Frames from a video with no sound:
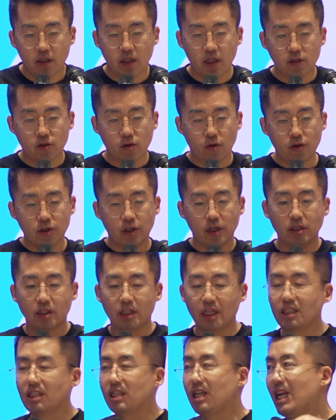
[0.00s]
These solutions
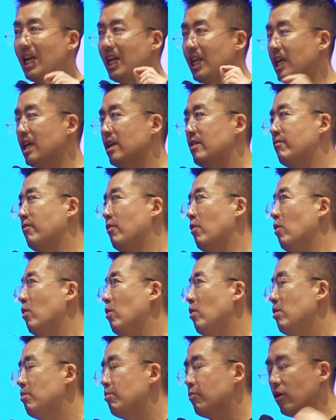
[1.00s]
is needed
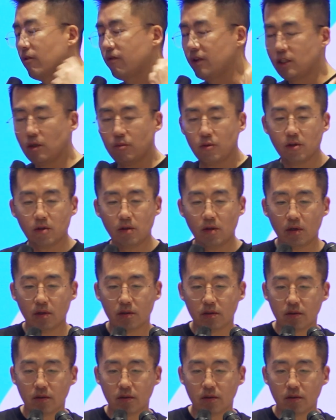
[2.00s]
for profitable,